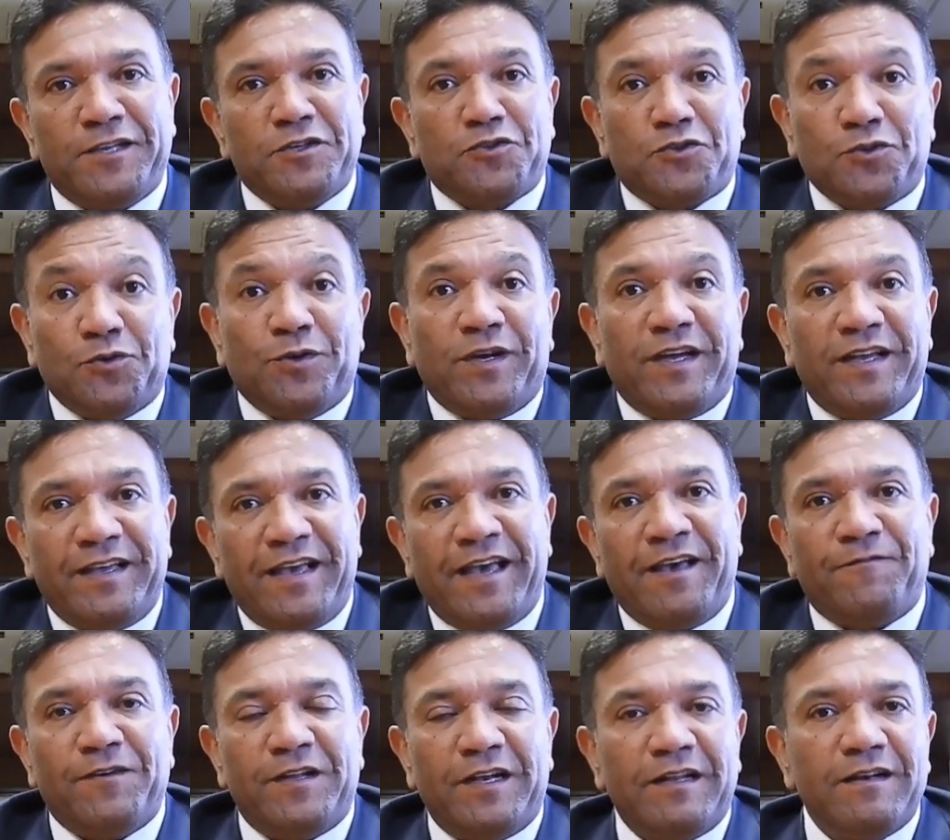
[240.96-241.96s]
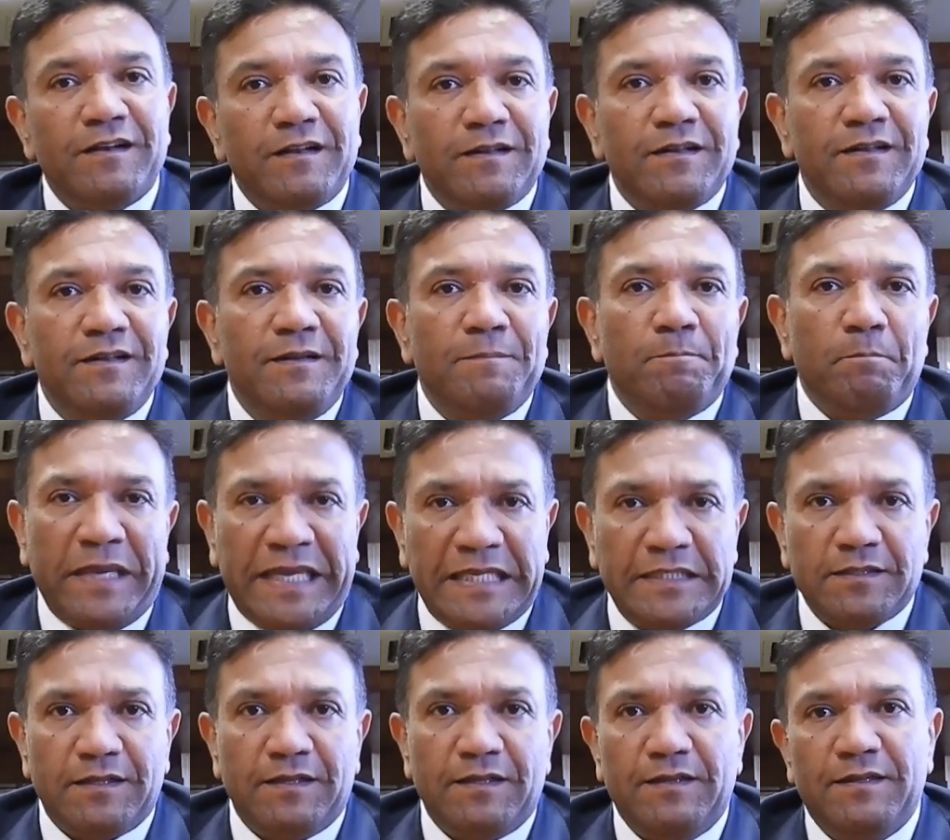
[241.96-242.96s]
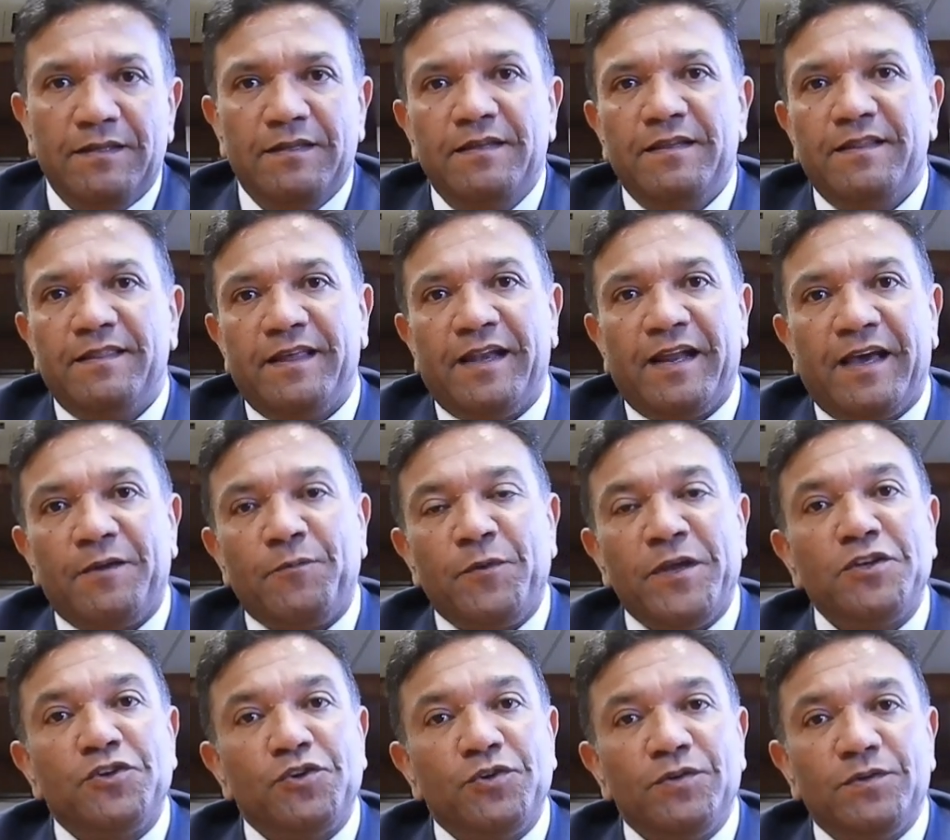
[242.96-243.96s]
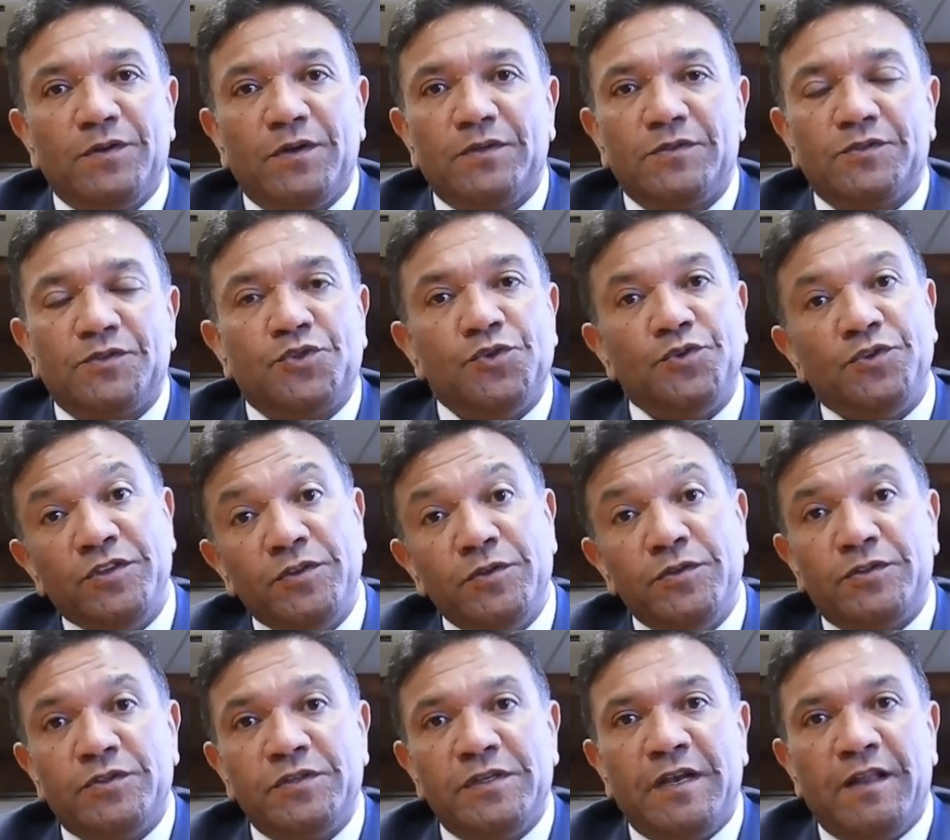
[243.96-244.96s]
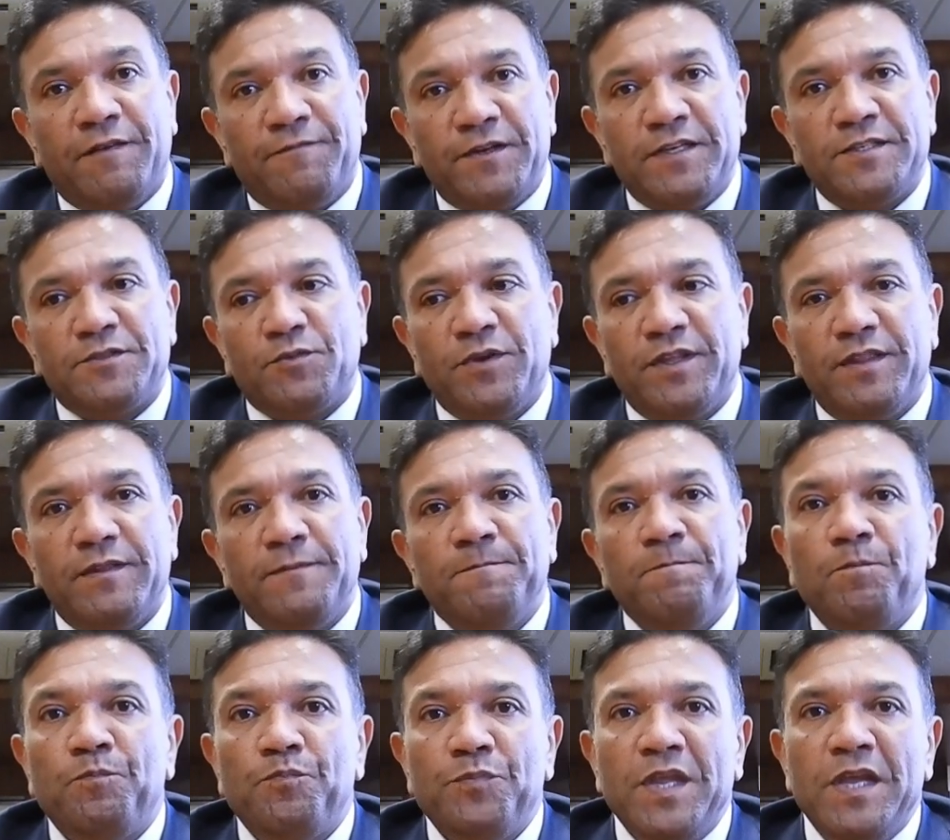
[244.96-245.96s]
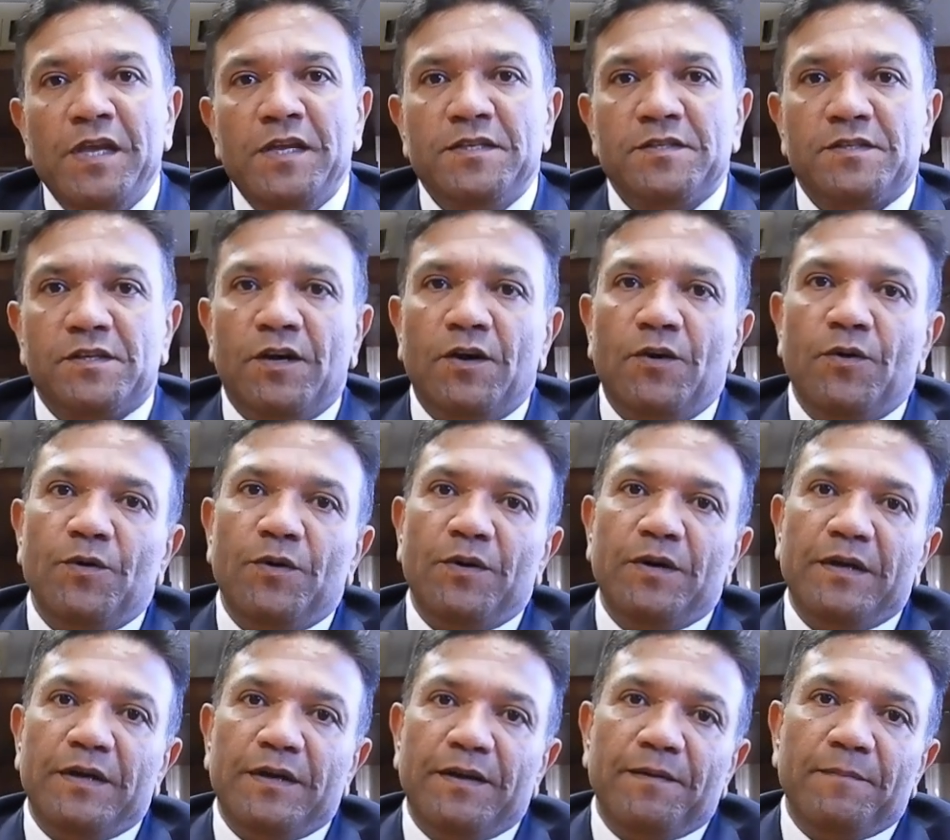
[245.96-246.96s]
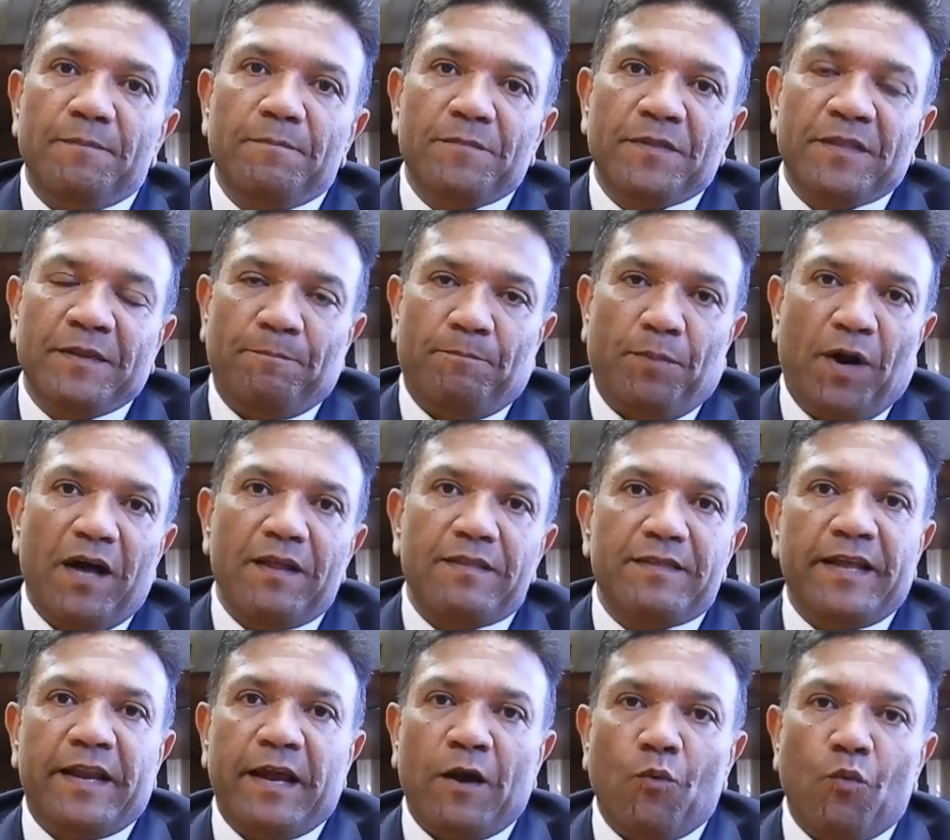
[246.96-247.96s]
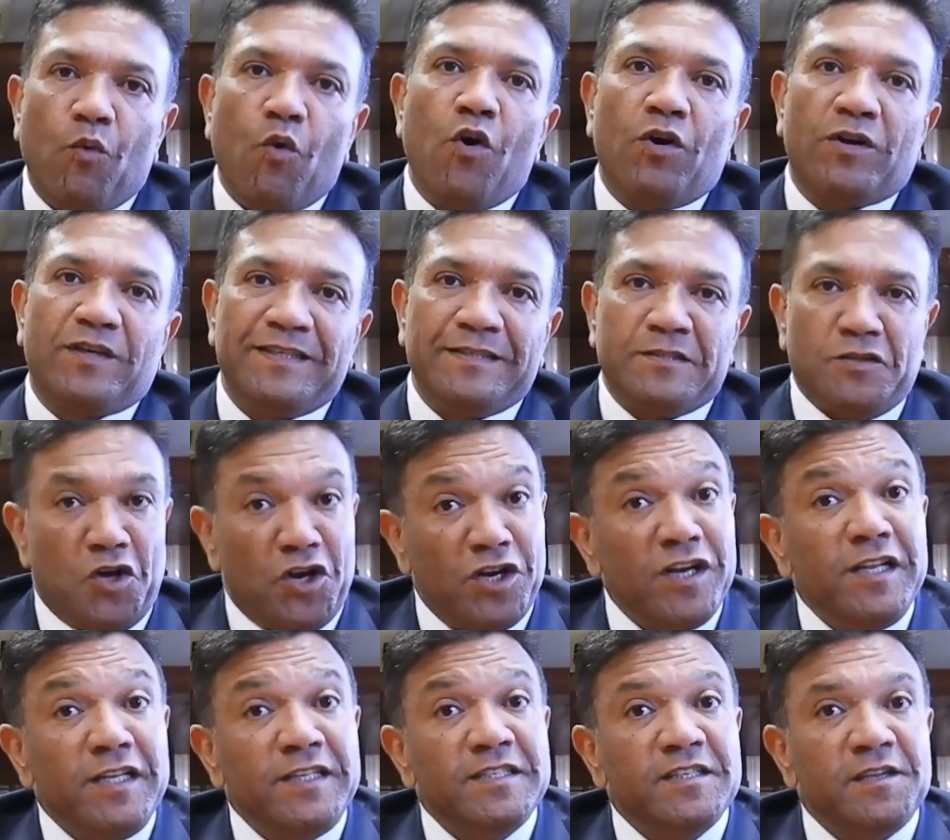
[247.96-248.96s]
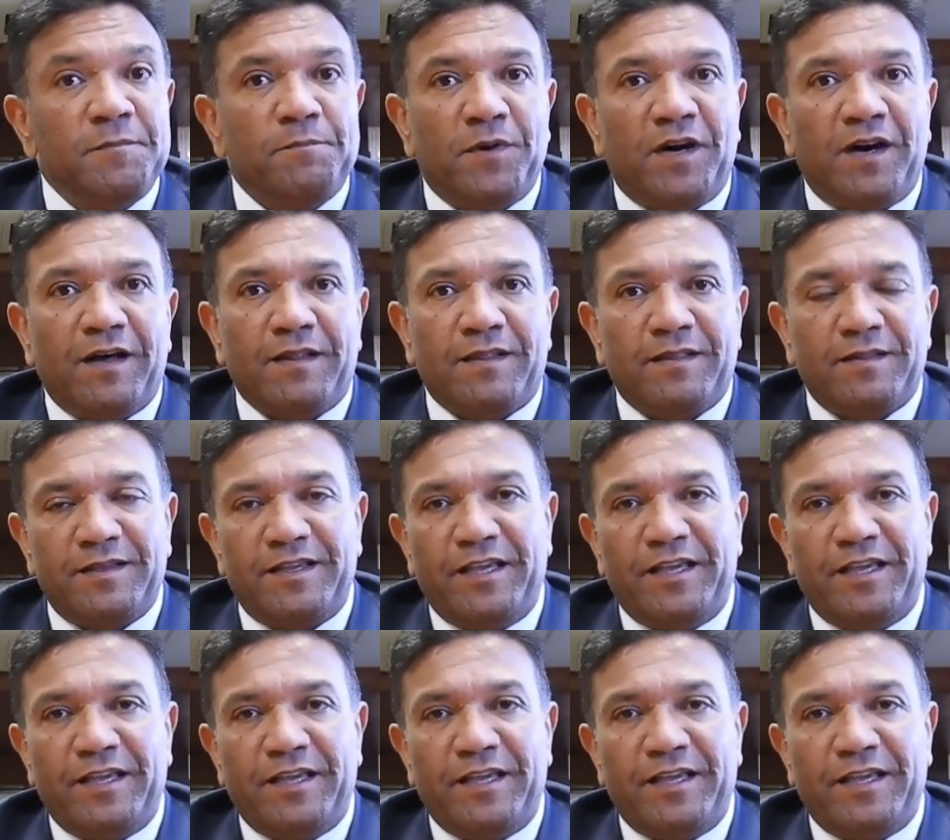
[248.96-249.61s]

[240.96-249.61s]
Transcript: I used to have a little Beetle that I went to do deliveries with. So the path that I walked is not an easy path.